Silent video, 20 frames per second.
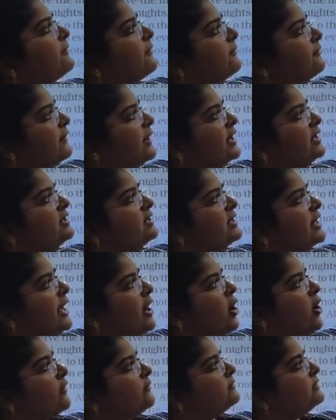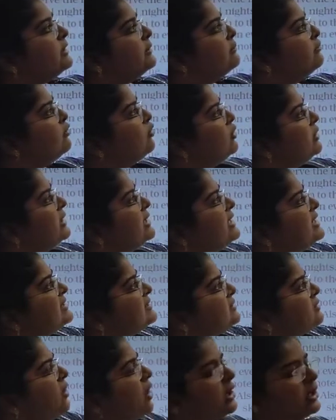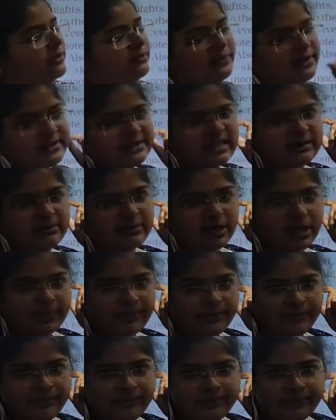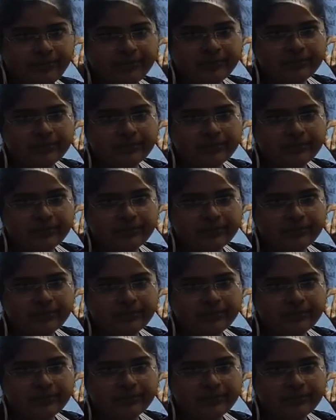15th day of the moon is not visible.